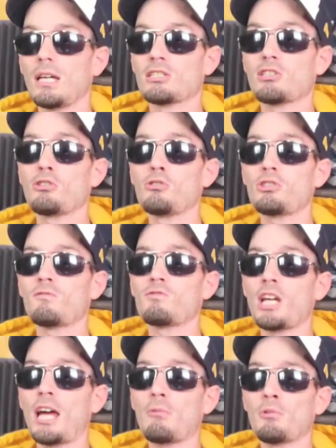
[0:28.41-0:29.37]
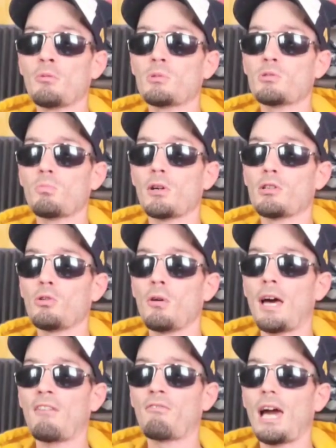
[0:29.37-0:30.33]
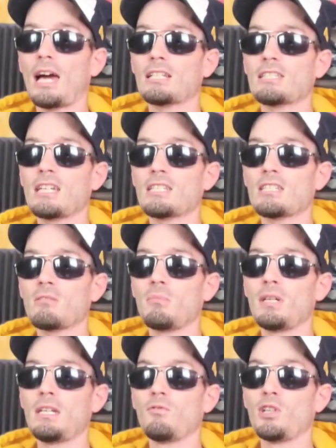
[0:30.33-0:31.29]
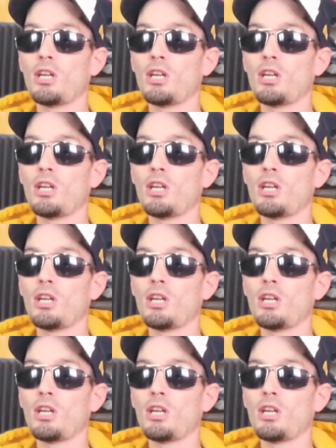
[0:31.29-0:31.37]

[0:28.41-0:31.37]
exclusive chat rooms where you'll have access to me,